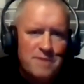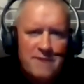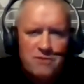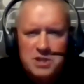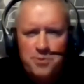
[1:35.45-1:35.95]

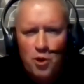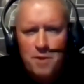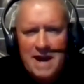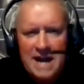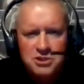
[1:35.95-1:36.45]
every sport
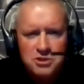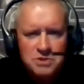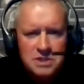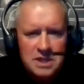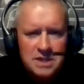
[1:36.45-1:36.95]
imaginable,
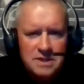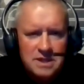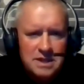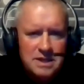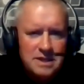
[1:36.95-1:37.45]

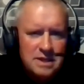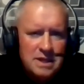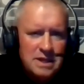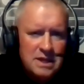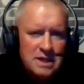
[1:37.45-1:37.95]

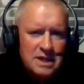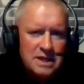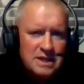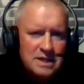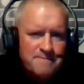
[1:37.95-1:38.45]
and